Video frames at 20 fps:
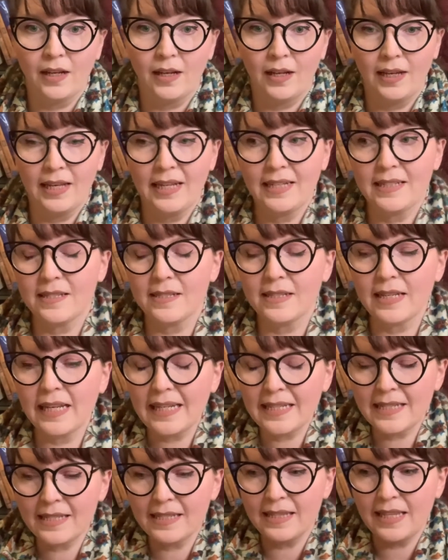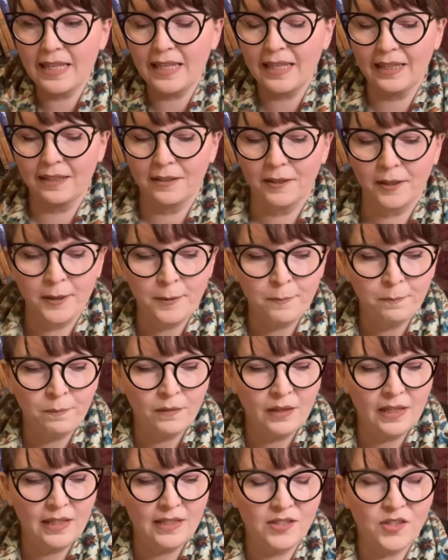It's the
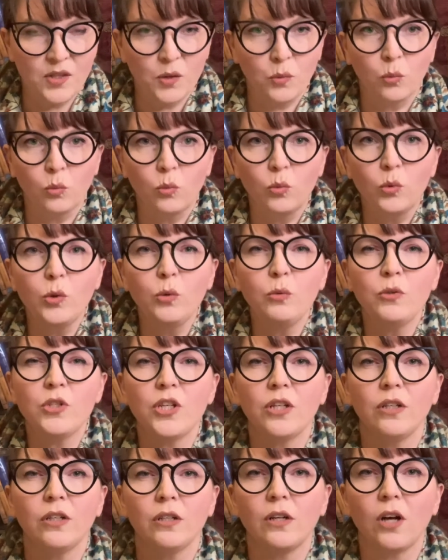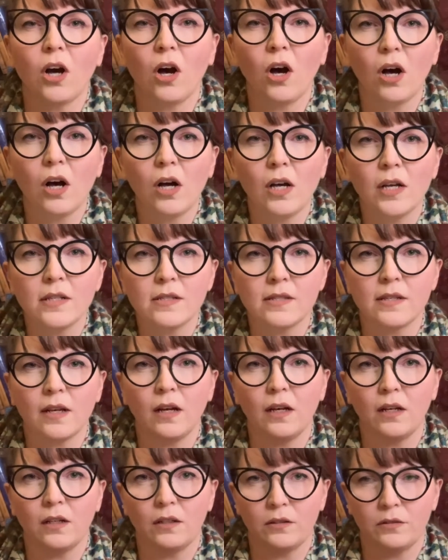root cause
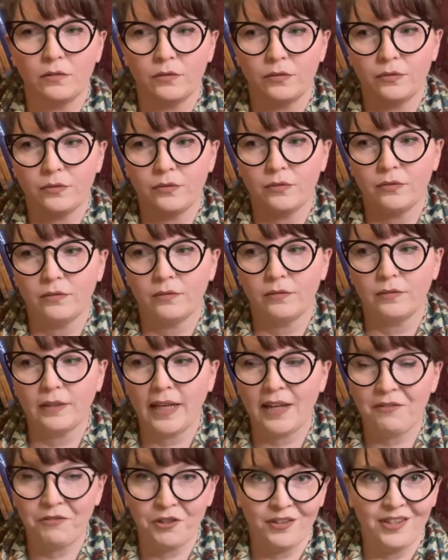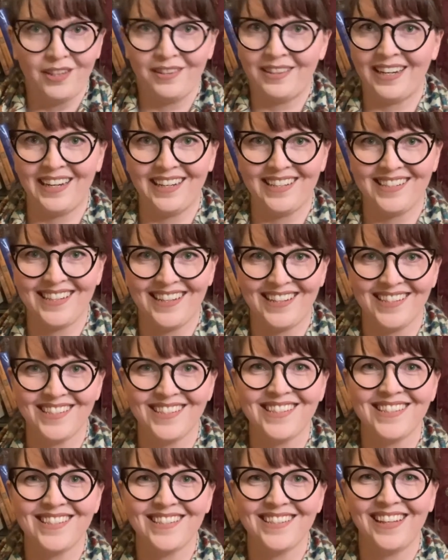of everything that
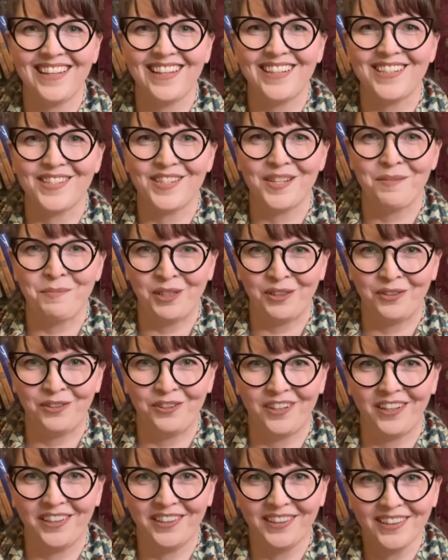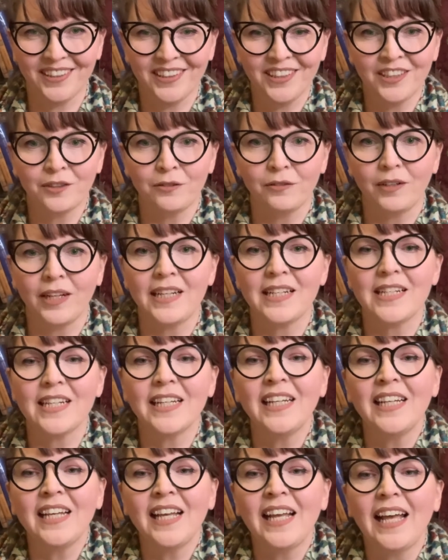exists is the mantra, right?
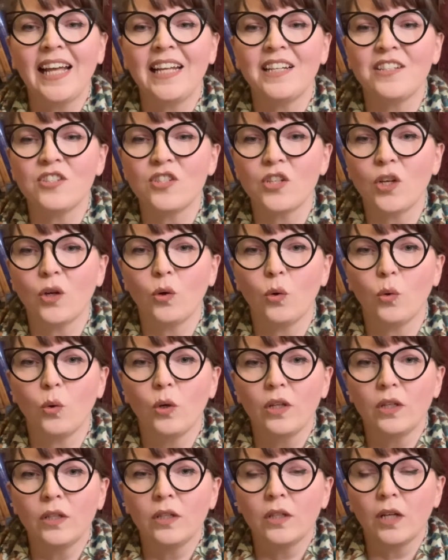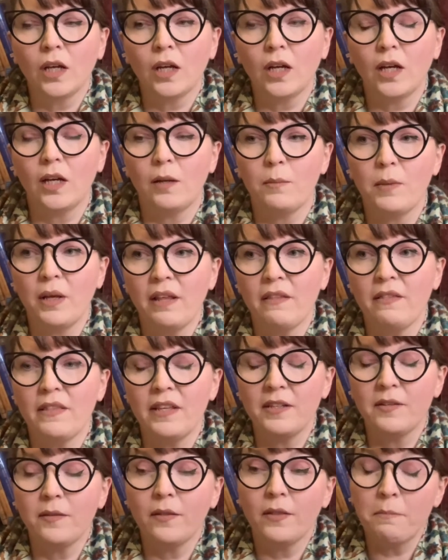And so
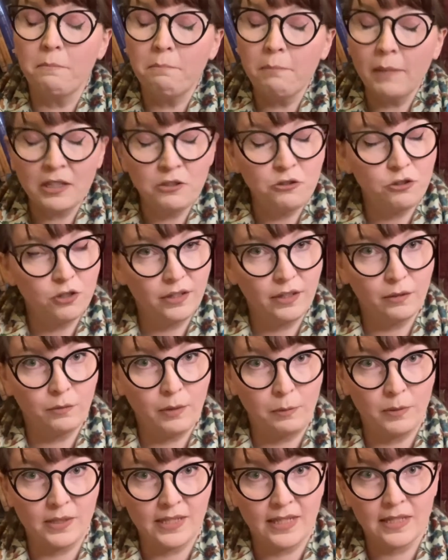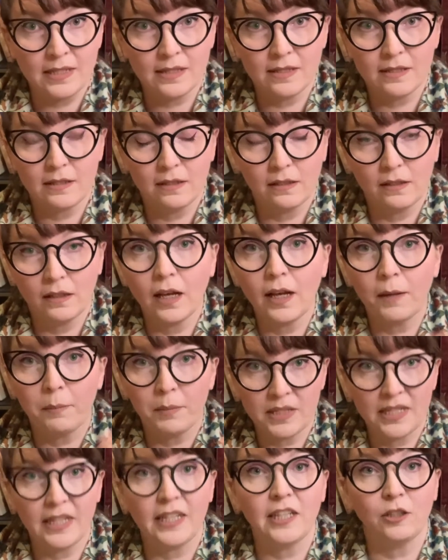the mantra that represents a
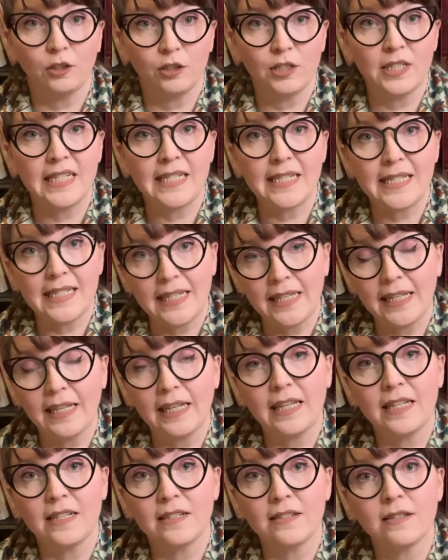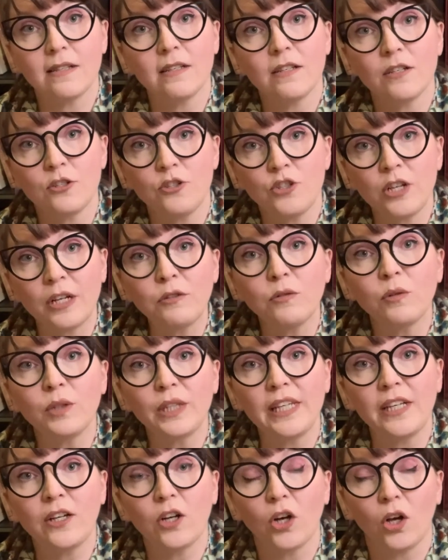particular deity is
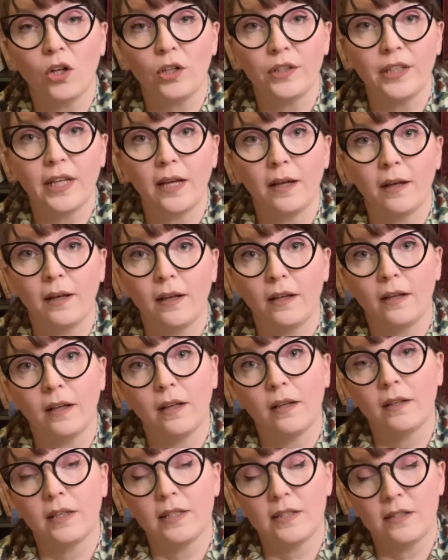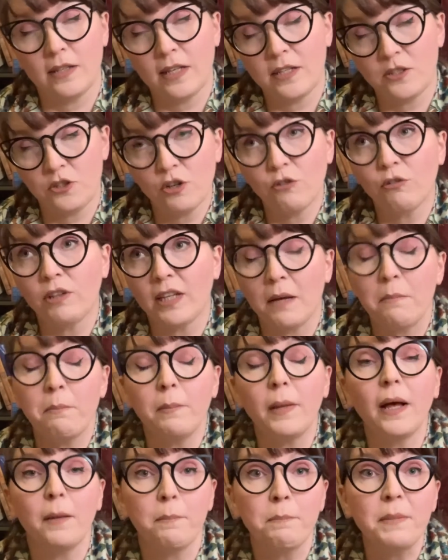generally called is generally
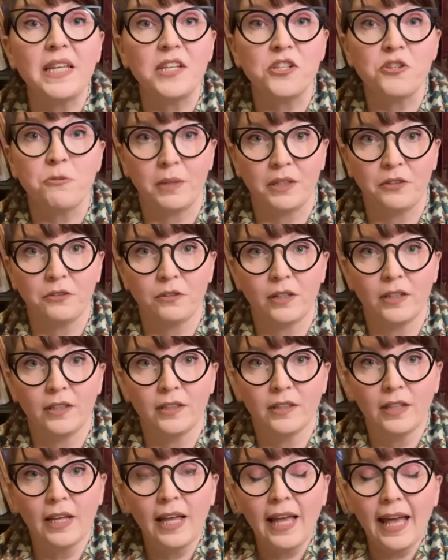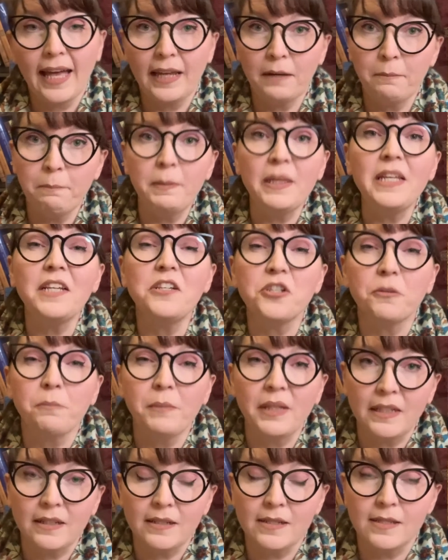a bija mantra, and bija
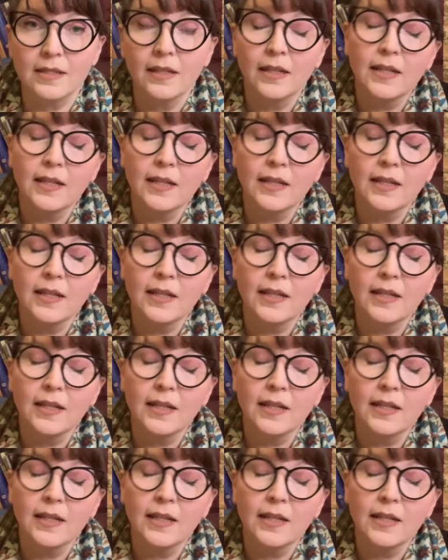means